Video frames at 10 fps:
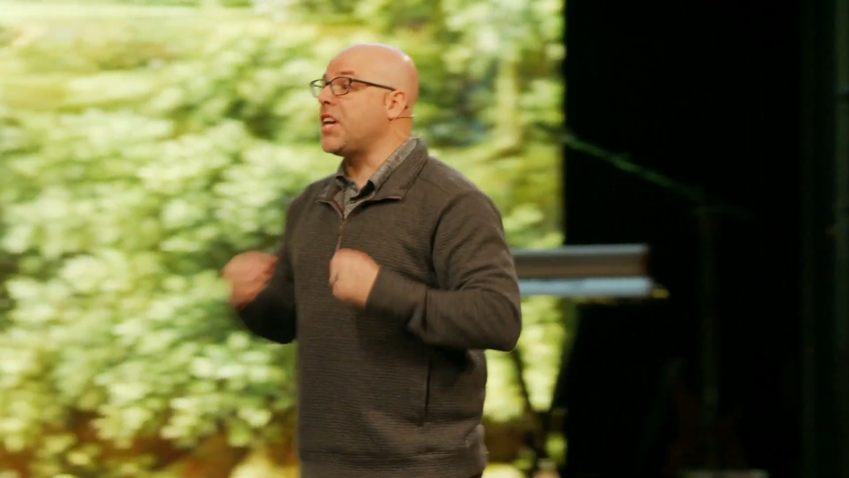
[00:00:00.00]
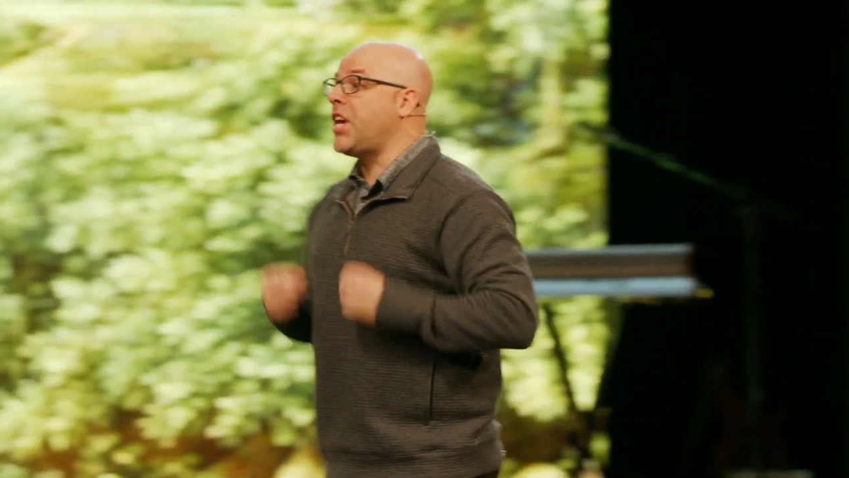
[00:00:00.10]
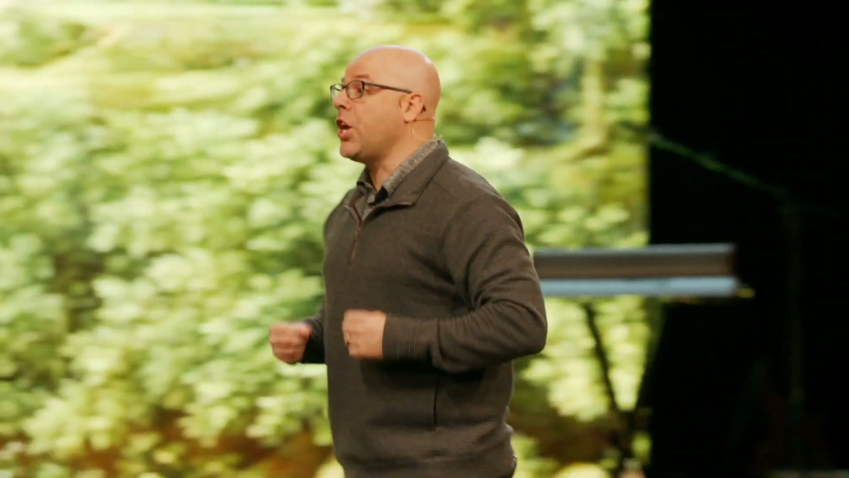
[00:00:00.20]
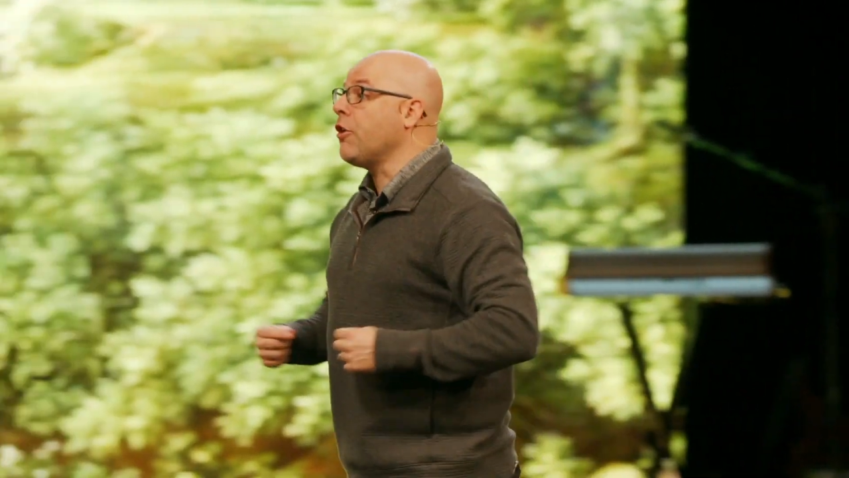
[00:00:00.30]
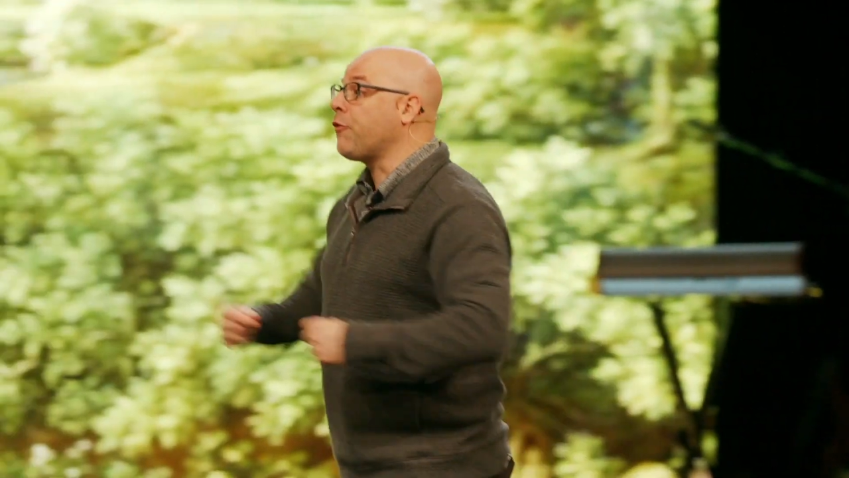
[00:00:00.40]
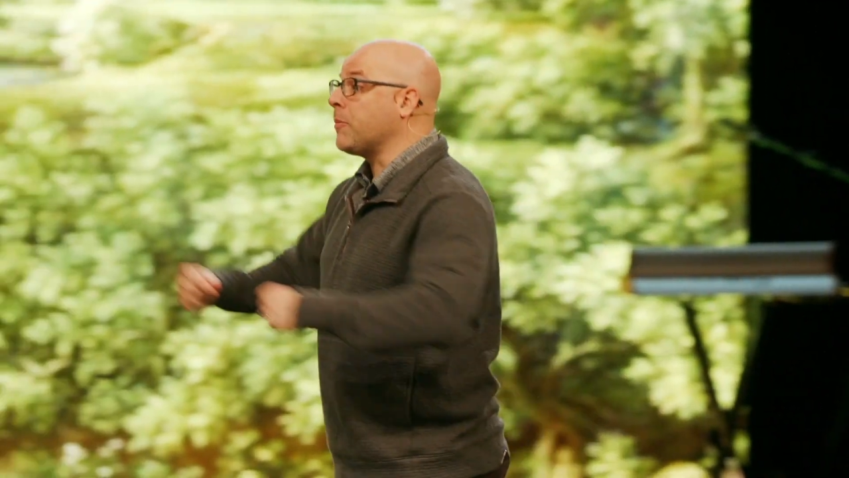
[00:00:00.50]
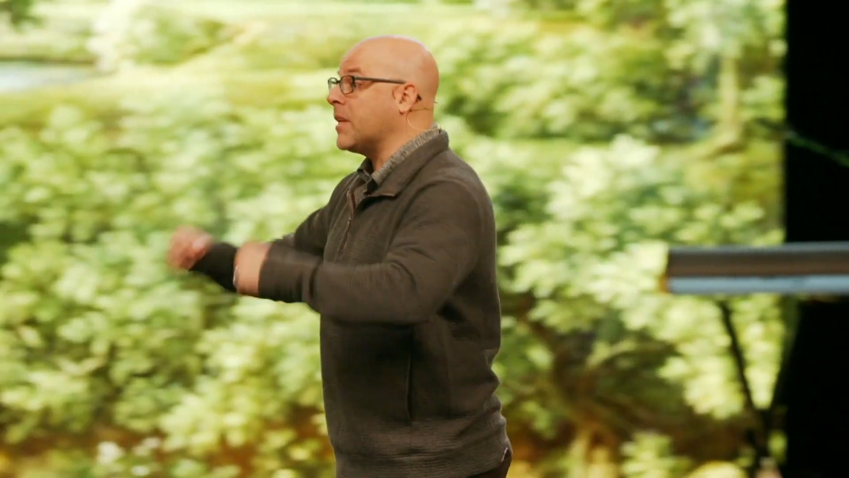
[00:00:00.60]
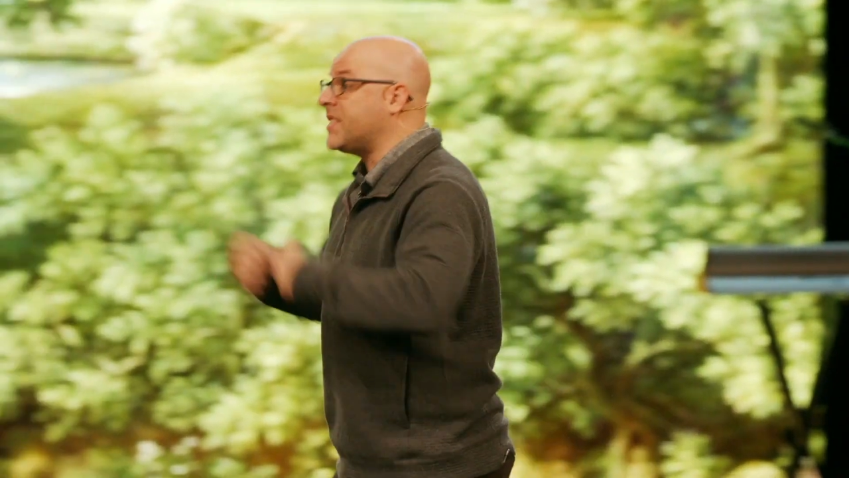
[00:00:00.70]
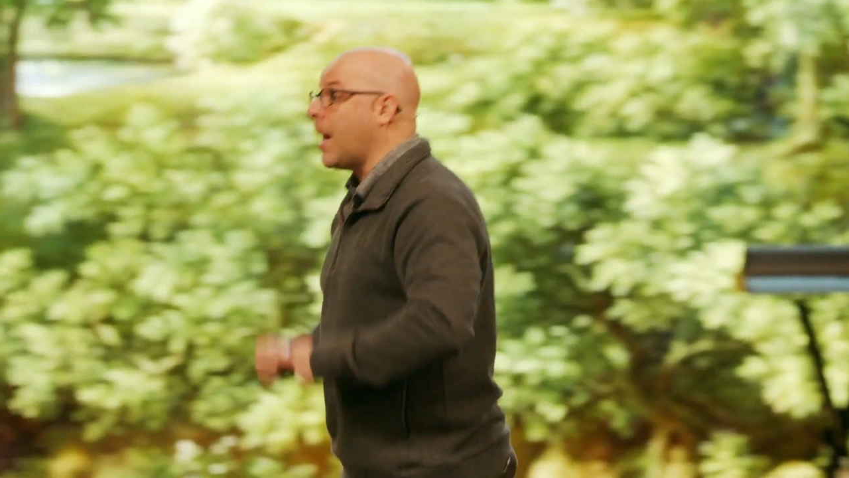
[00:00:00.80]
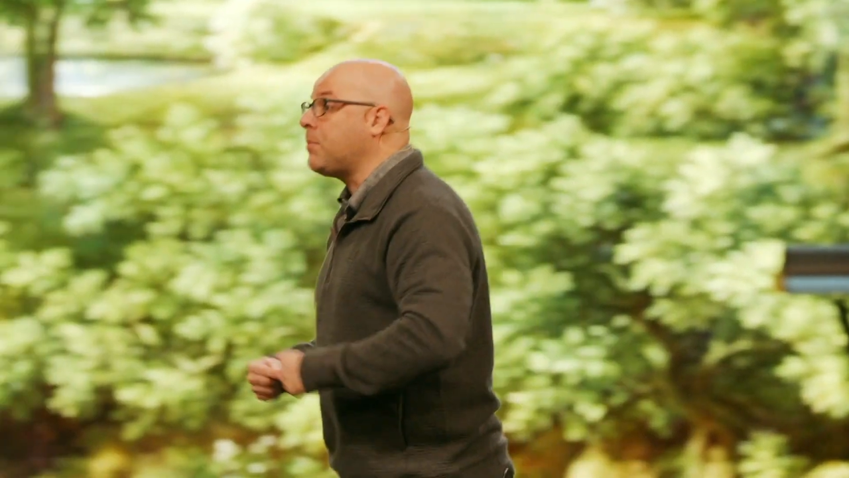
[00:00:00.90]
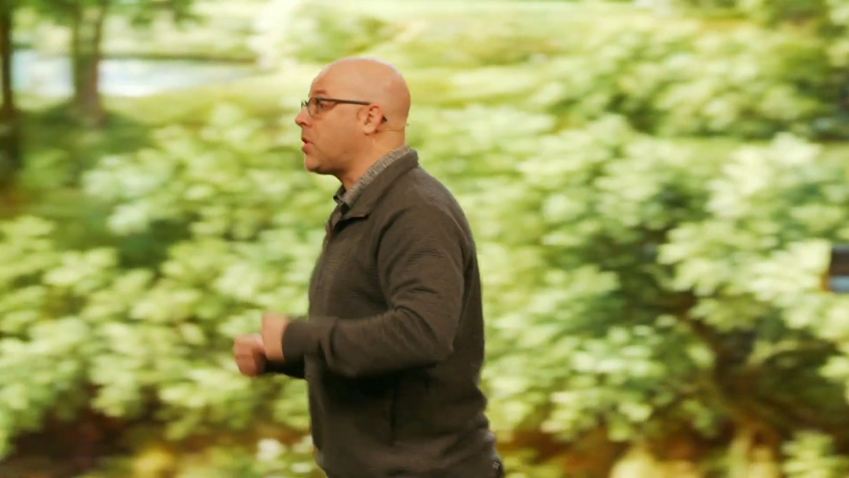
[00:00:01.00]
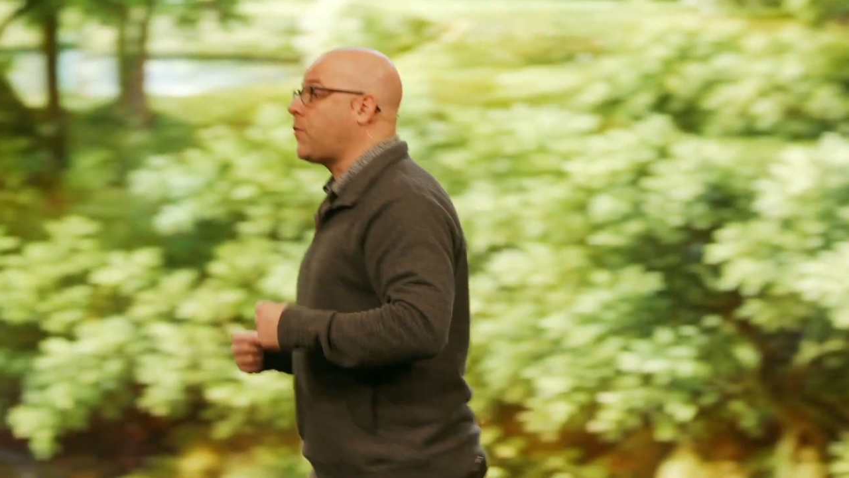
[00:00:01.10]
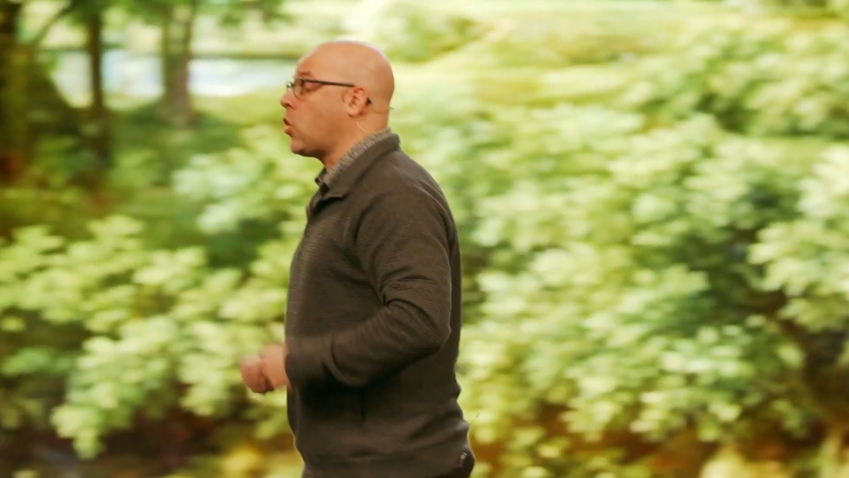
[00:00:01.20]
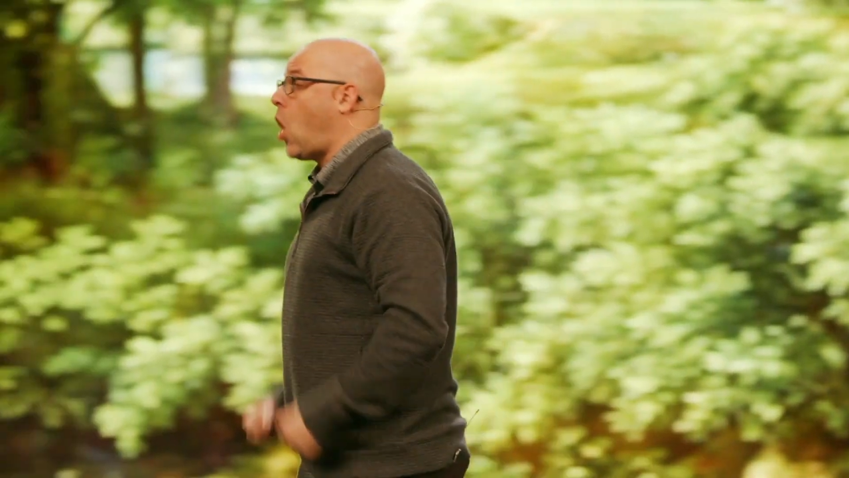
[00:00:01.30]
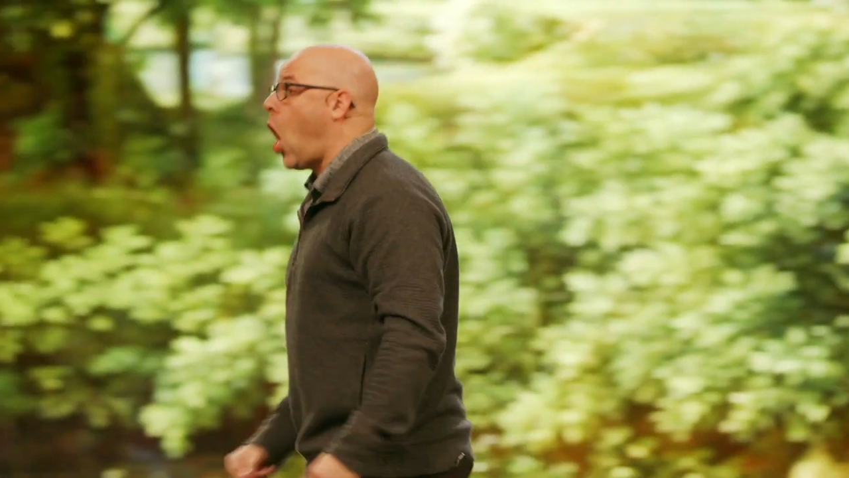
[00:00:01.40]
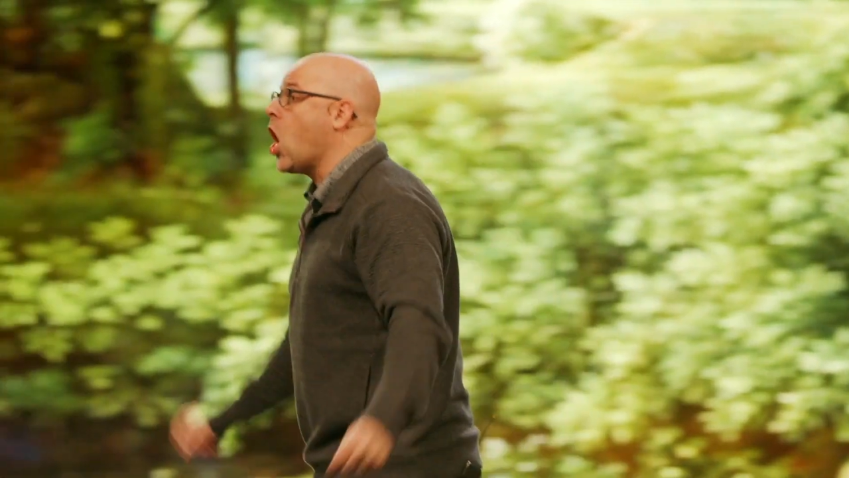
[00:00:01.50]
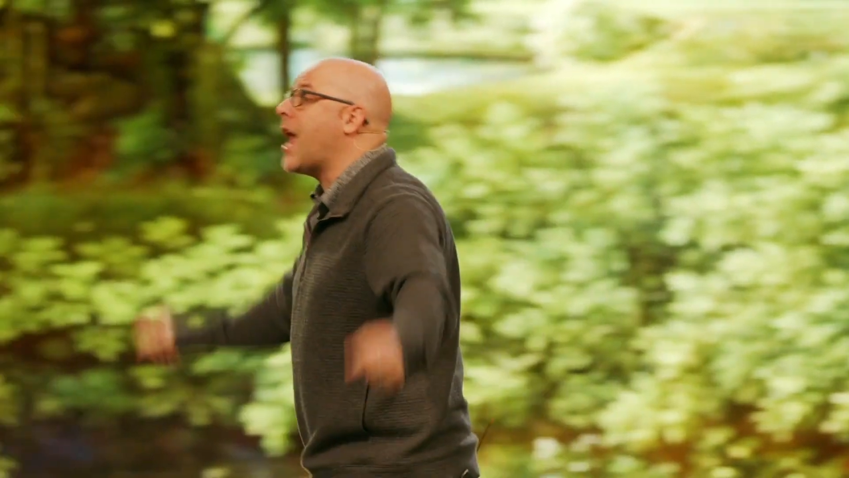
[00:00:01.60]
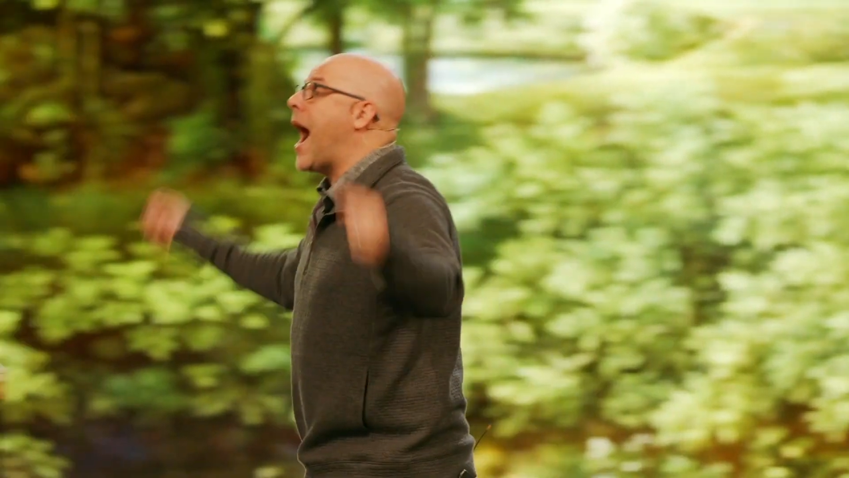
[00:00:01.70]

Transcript: to hear from the depths of your heart,